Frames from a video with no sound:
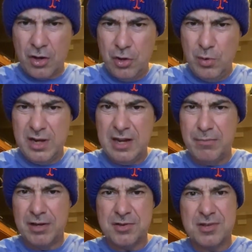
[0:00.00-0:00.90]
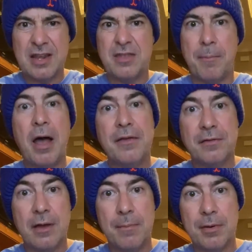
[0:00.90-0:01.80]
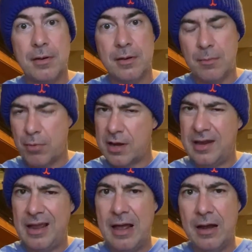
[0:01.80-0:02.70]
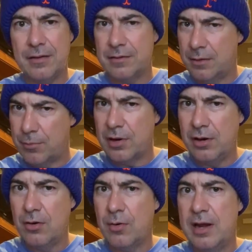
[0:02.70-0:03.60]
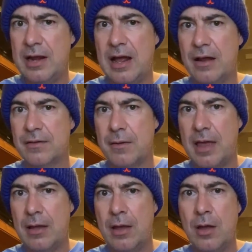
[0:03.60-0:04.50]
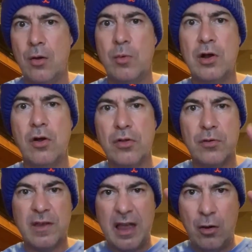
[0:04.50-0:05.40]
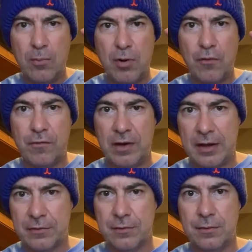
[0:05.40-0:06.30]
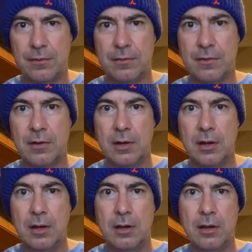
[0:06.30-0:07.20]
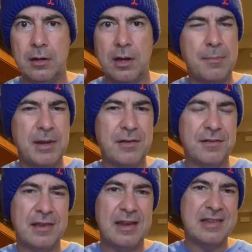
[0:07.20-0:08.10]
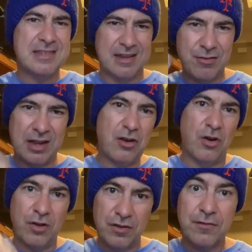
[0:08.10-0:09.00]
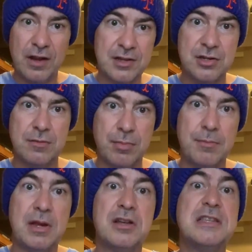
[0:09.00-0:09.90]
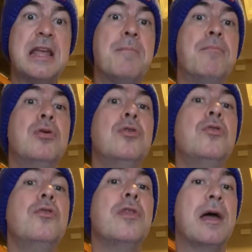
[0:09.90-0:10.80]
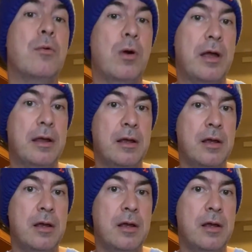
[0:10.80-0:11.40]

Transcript: you would need muscles like the bicep and the brachialis and the brachioradialis. We call those elbow flexors, not because they necessarily cause flexion, but because they pull that way